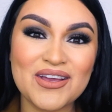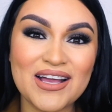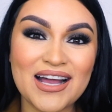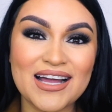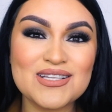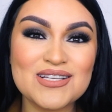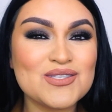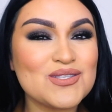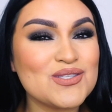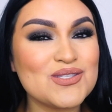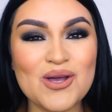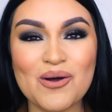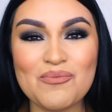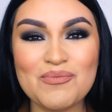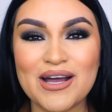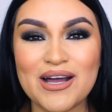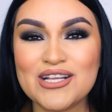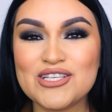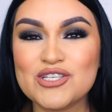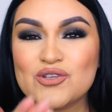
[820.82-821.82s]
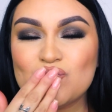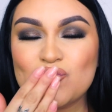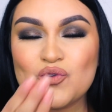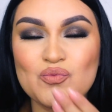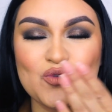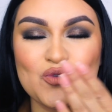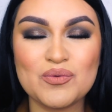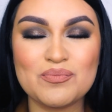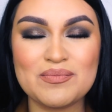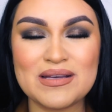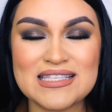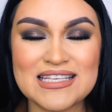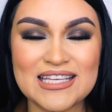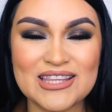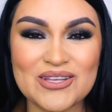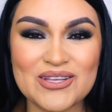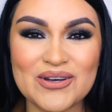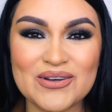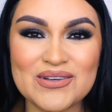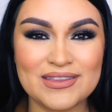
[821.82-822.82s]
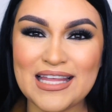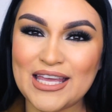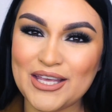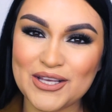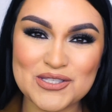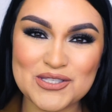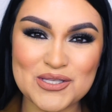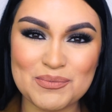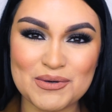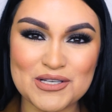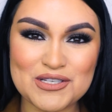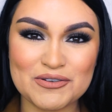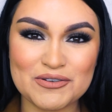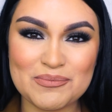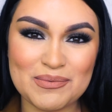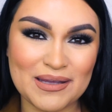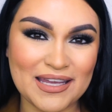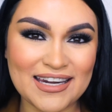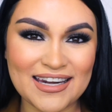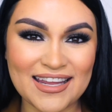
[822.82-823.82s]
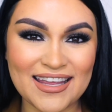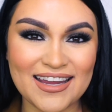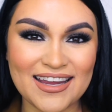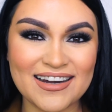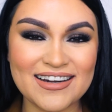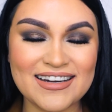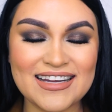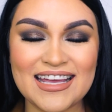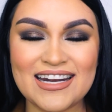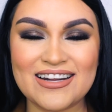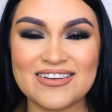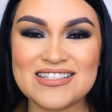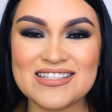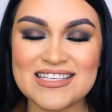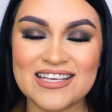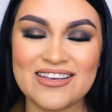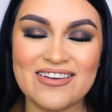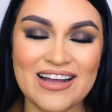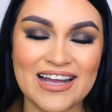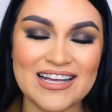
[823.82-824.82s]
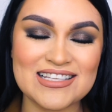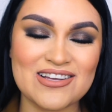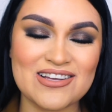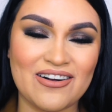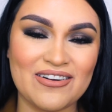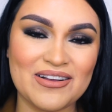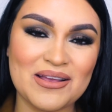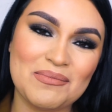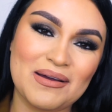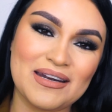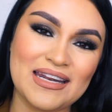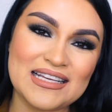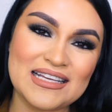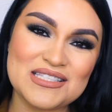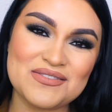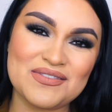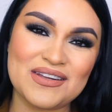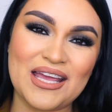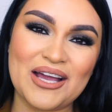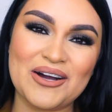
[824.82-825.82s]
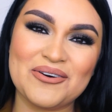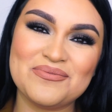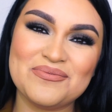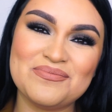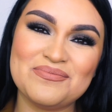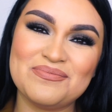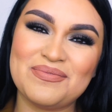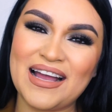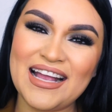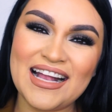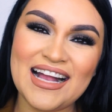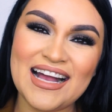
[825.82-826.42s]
you guys so much. Besitos. Thank you so much for being here, and I'll see you guys all in my next video. Bye